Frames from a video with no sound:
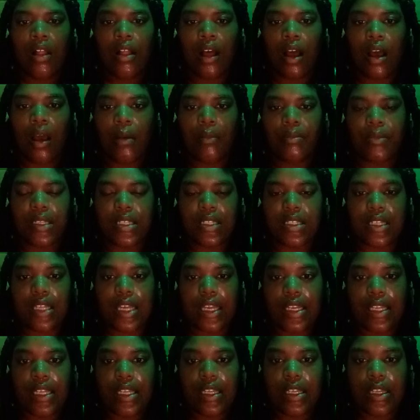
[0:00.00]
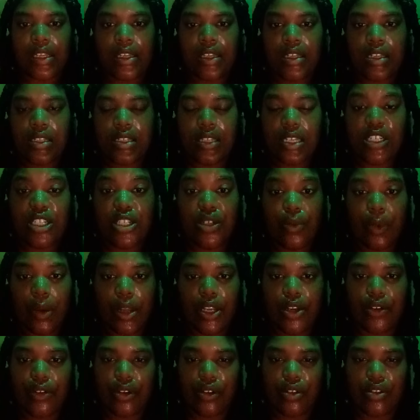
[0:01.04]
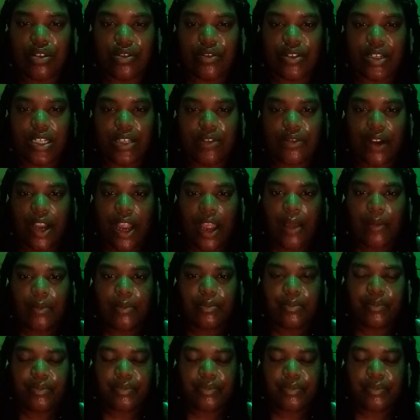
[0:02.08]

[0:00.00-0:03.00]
um, this lady said she wanted groceries, right?